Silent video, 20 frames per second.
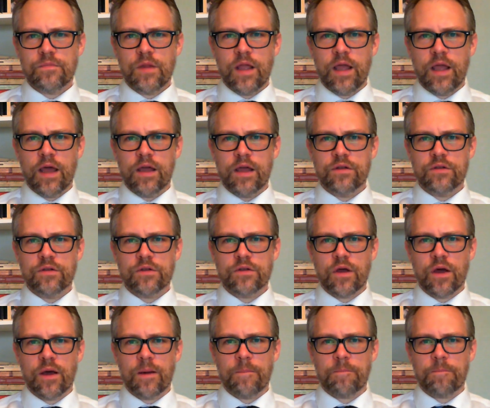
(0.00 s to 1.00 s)
And
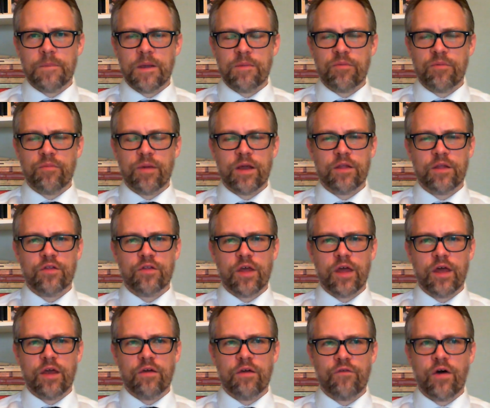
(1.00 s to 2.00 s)
people might
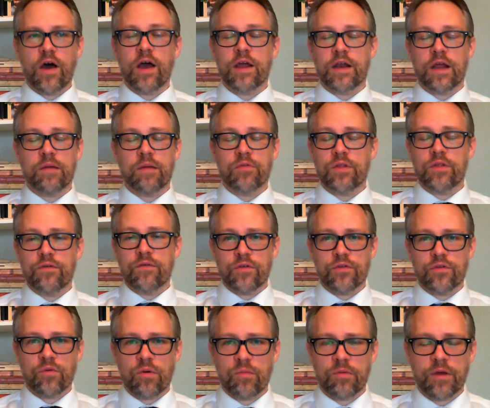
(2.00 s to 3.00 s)
say, fine, I believe
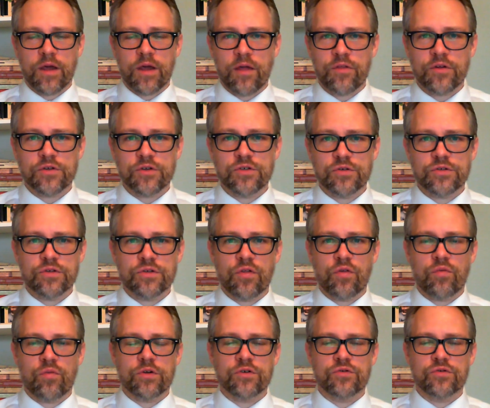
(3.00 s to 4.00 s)
that the Roman Catholic Church is
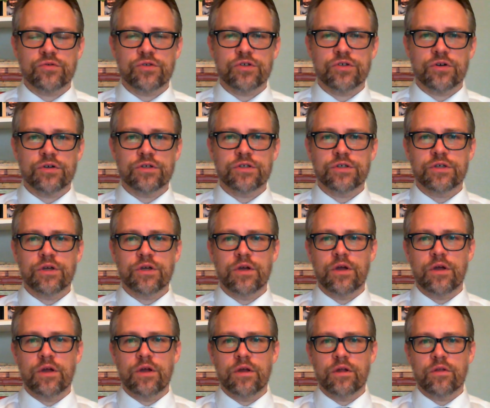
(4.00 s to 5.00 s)
the one true church,
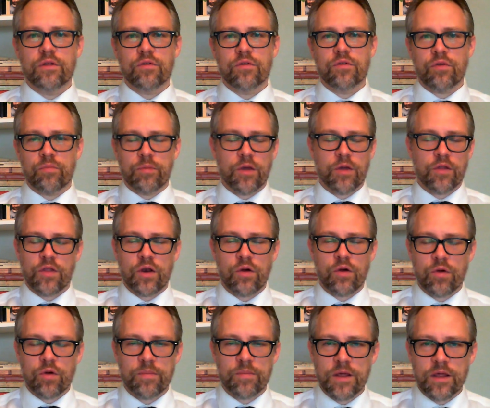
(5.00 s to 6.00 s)
because they
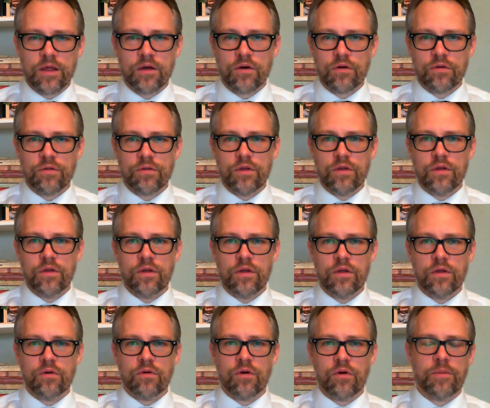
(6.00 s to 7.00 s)
don't want to be killed
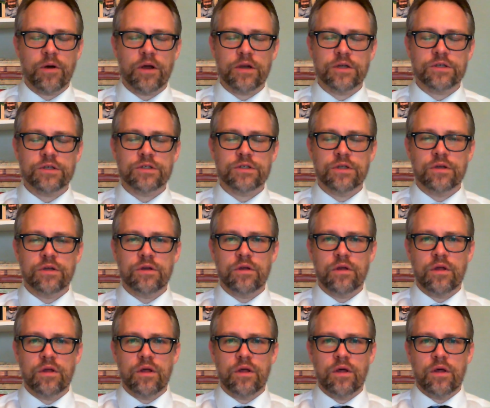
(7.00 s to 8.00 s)
or punished.
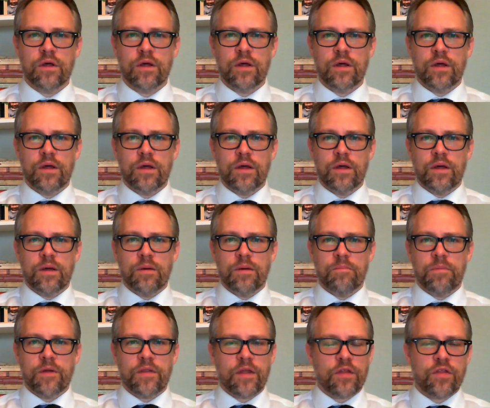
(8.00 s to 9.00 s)

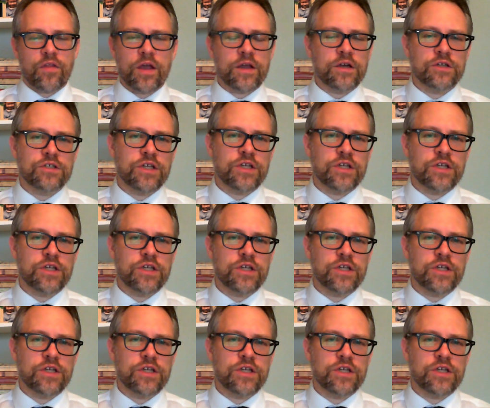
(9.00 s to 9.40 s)
But that's not going to